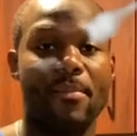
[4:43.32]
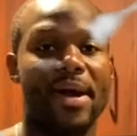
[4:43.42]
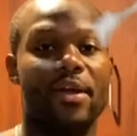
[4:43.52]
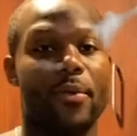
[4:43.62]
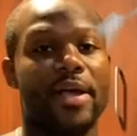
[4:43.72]

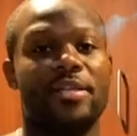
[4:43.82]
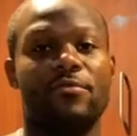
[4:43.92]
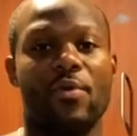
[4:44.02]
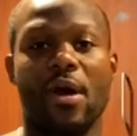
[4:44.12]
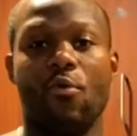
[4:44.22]
body weight is
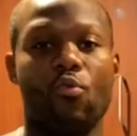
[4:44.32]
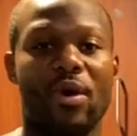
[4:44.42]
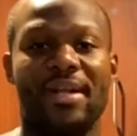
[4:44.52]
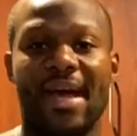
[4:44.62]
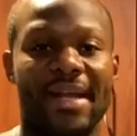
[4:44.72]
around
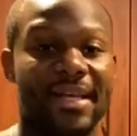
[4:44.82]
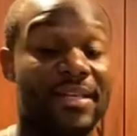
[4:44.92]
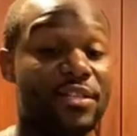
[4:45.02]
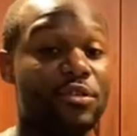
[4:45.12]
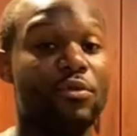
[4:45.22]
190
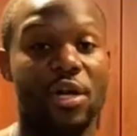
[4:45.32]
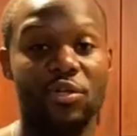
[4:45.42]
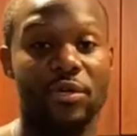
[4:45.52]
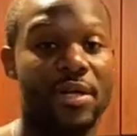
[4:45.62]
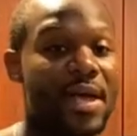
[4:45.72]
to
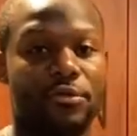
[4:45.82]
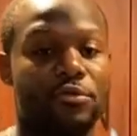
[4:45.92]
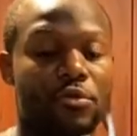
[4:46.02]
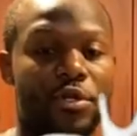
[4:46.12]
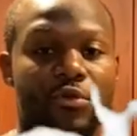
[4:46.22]
200,
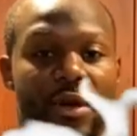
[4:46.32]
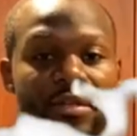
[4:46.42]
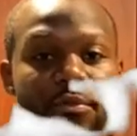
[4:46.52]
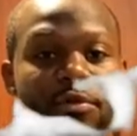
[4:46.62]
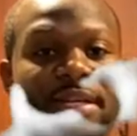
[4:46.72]
200 grams
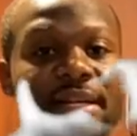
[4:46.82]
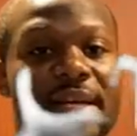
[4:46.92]
of protein a